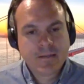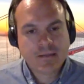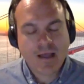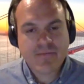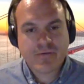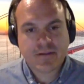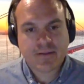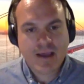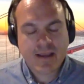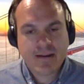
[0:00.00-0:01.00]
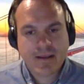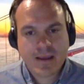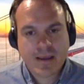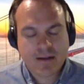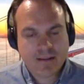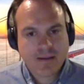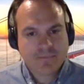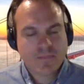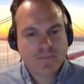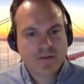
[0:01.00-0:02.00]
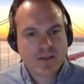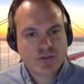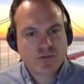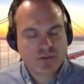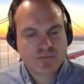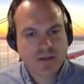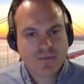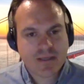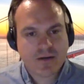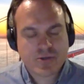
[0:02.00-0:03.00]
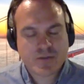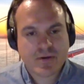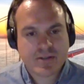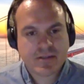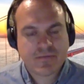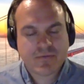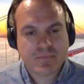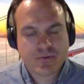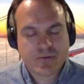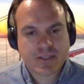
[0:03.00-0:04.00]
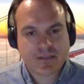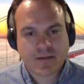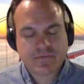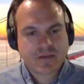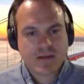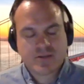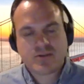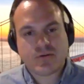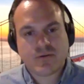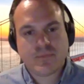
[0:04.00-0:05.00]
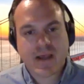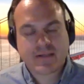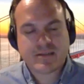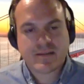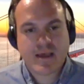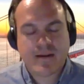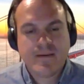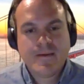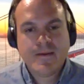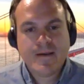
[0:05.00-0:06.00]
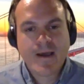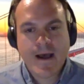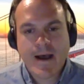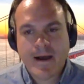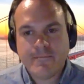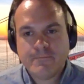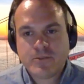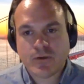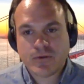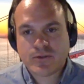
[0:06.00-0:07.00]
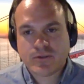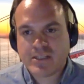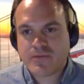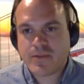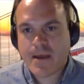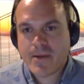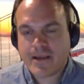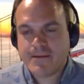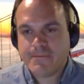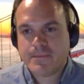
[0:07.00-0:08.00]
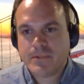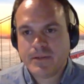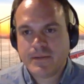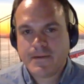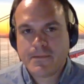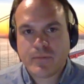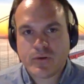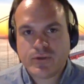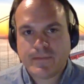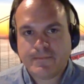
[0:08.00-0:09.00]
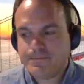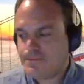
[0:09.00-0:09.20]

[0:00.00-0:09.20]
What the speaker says: live online? And as soon as we get a response here from Bruce, I'd love to kind of circle back to that. So thanks for that, Maggie. Bruce?